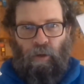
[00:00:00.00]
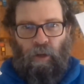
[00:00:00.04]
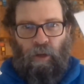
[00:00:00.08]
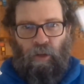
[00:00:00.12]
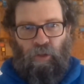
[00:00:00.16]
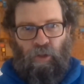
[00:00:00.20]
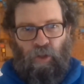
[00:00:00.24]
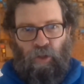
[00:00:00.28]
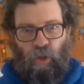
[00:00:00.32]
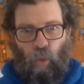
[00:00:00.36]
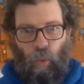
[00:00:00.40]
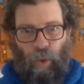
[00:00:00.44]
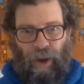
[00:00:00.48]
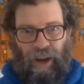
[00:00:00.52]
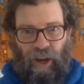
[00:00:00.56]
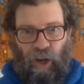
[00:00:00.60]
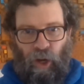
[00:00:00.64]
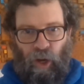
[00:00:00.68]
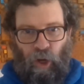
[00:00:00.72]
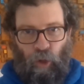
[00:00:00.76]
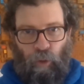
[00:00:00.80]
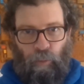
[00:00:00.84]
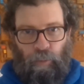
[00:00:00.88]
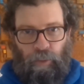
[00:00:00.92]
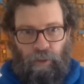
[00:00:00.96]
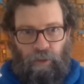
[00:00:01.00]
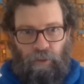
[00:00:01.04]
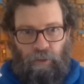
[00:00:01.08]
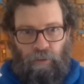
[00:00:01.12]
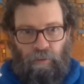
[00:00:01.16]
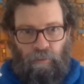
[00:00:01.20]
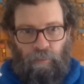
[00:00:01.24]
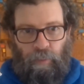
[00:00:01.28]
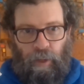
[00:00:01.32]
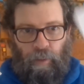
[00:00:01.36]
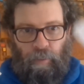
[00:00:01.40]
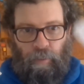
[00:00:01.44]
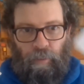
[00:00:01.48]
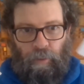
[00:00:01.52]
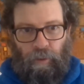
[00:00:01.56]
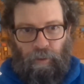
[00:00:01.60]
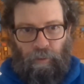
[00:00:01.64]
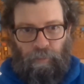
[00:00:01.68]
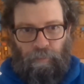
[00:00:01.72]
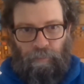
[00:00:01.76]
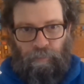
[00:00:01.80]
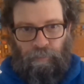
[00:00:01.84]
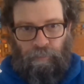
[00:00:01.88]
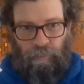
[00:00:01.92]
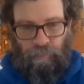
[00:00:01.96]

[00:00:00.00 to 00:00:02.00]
a square piece of paper,